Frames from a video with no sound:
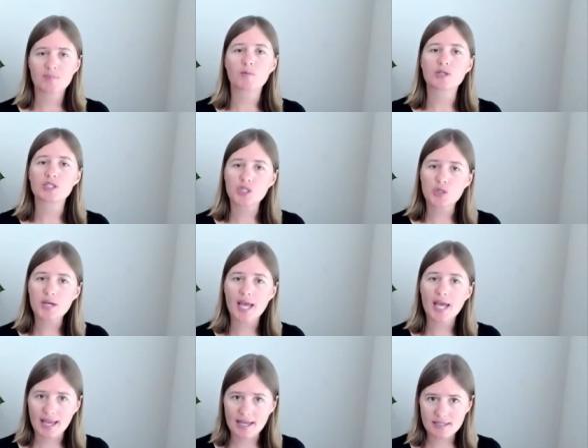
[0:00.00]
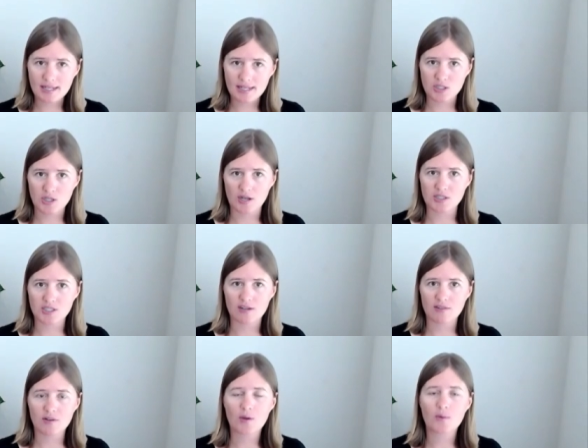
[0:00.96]
which you can take charge
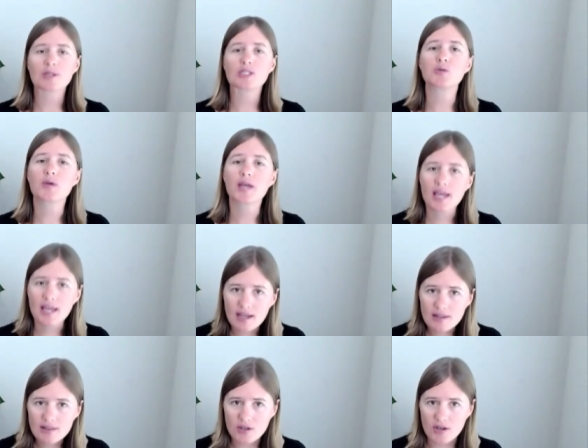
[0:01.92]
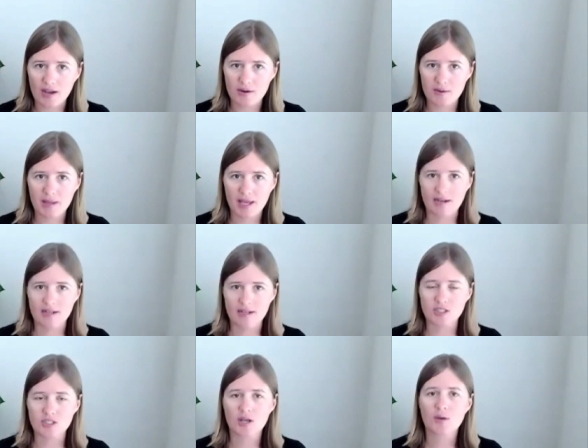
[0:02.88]
of, which you can learn how to
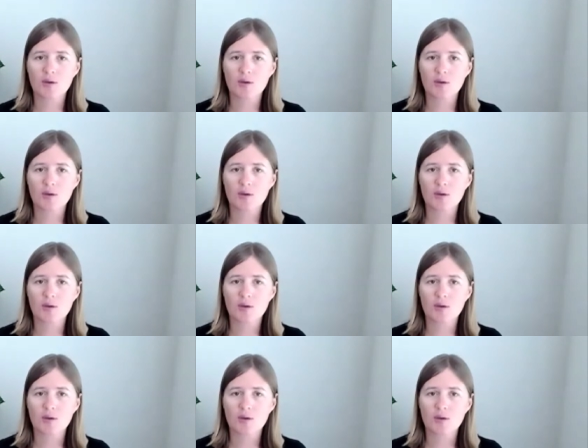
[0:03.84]
manage,